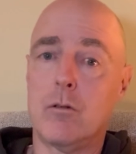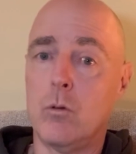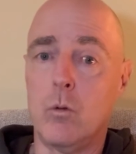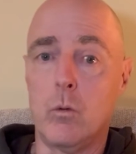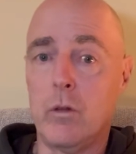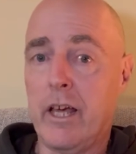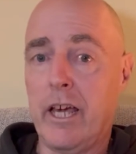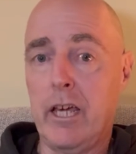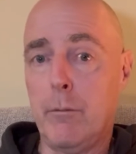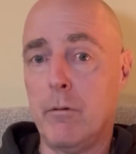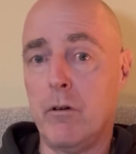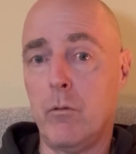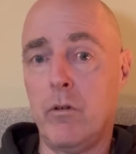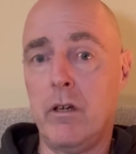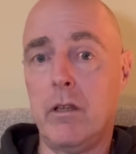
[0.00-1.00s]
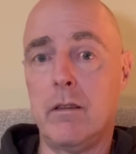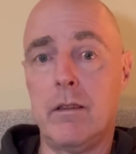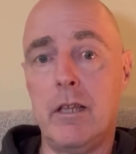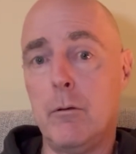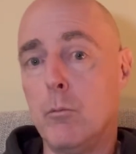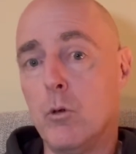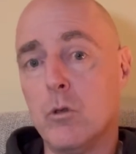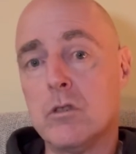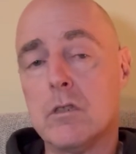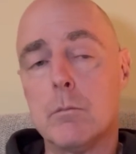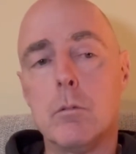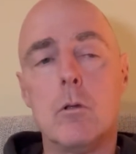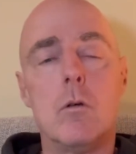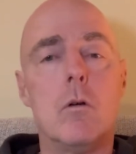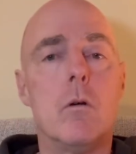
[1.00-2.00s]
or Labour with Liberal
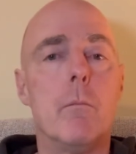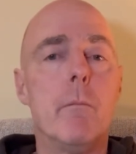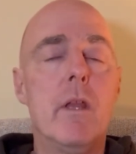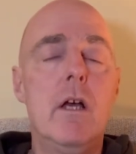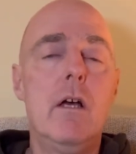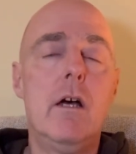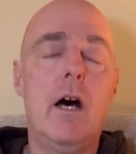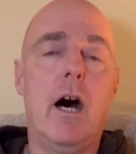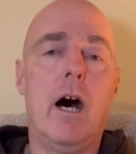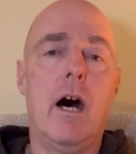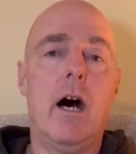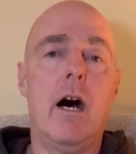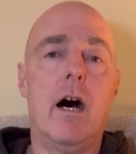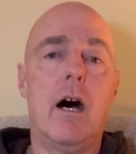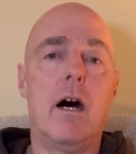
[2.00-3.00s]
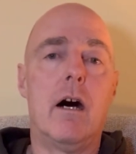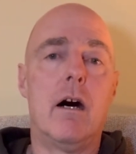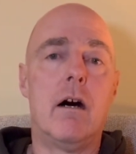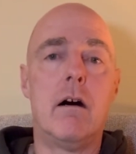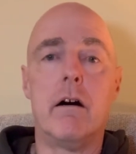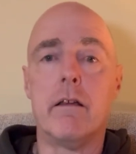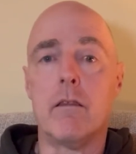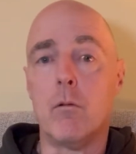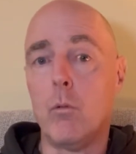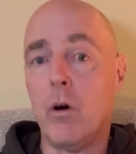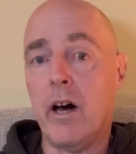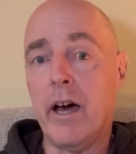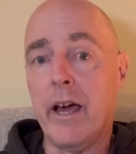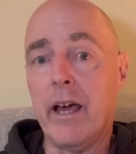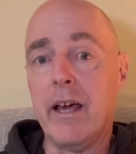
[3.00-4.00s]
support. Either
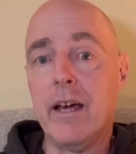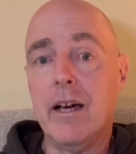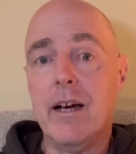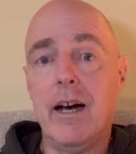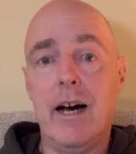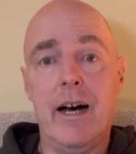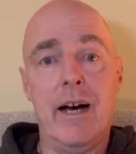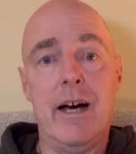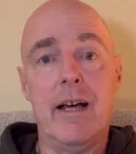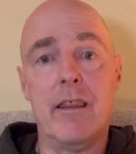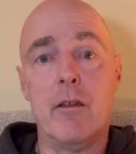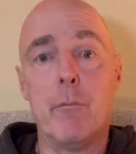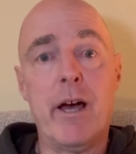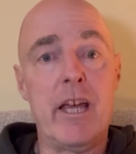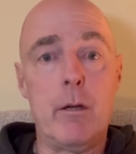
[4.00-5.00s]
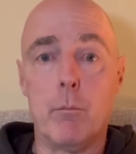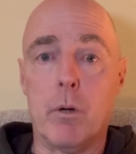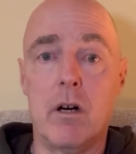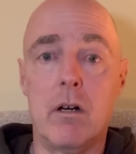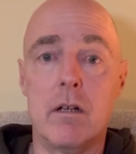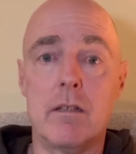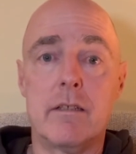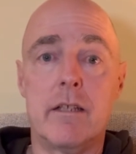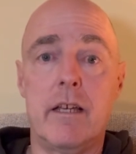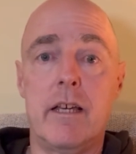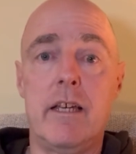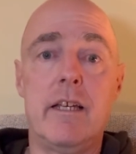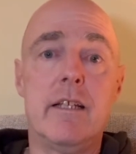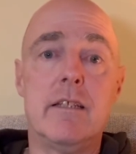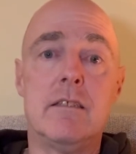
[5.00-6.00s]
way, the main
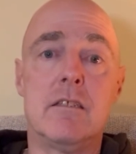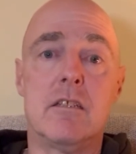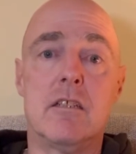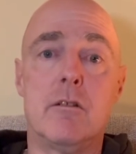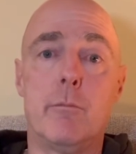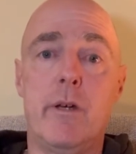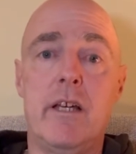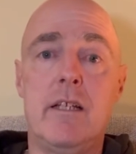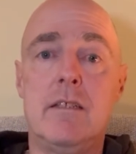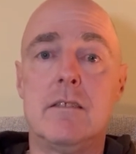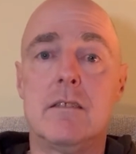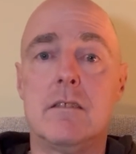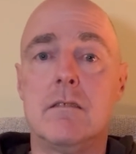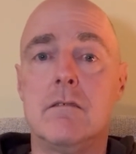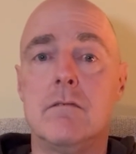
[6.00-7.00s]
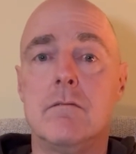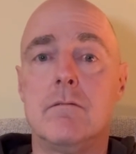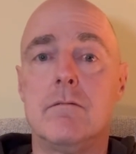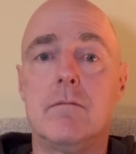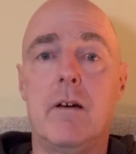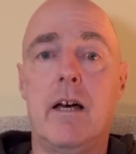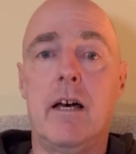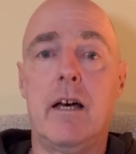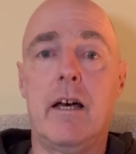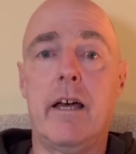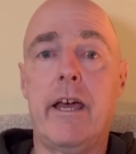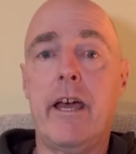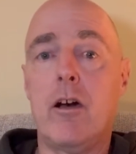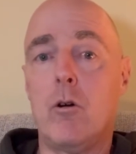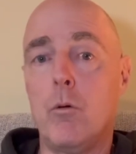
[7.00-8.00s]
party is going to be sort of
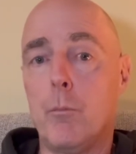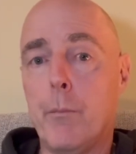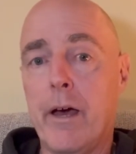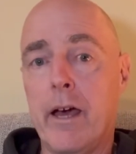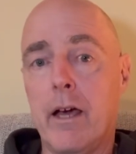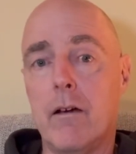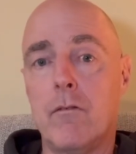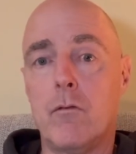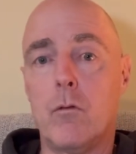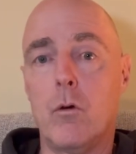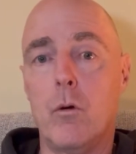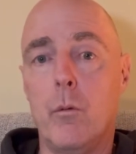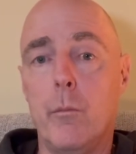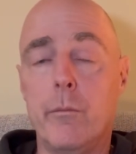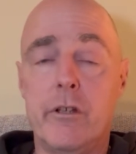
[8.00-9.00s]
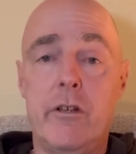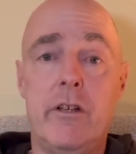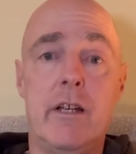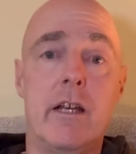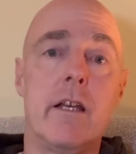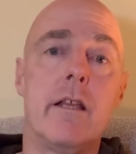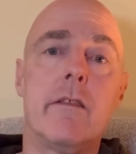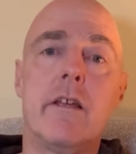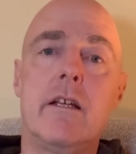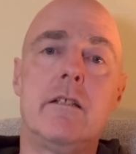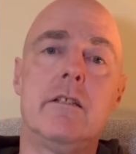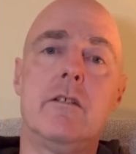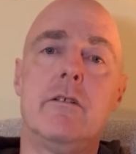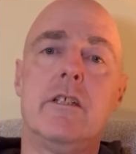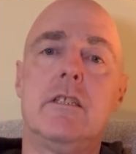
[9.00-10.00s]
held back from doing anything
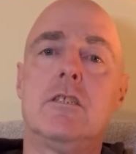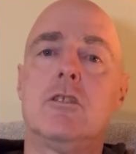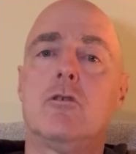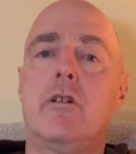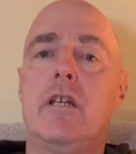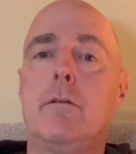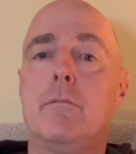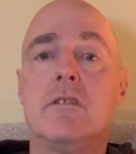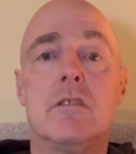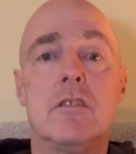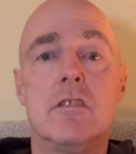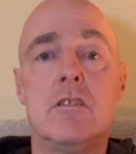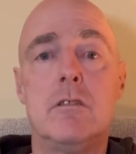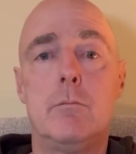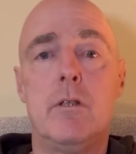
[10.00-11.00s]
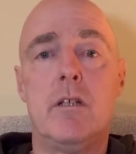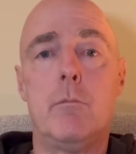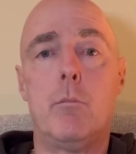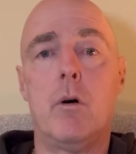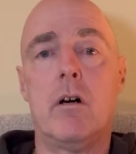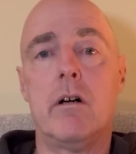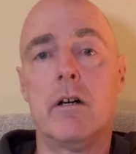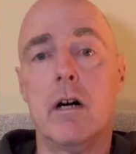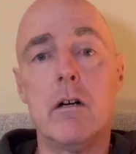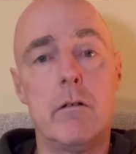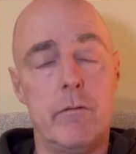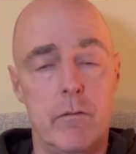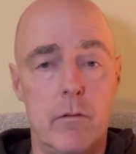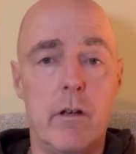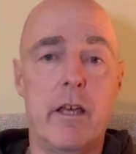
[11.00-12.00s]
too extreme and stupid, but
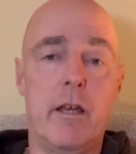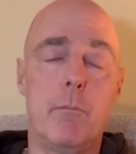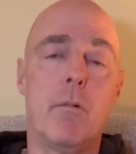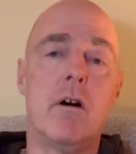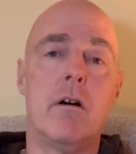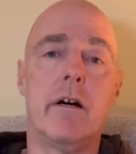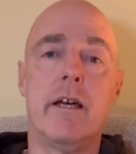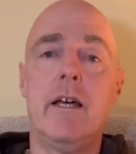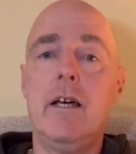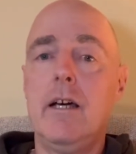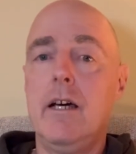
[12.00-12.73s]
hopefully by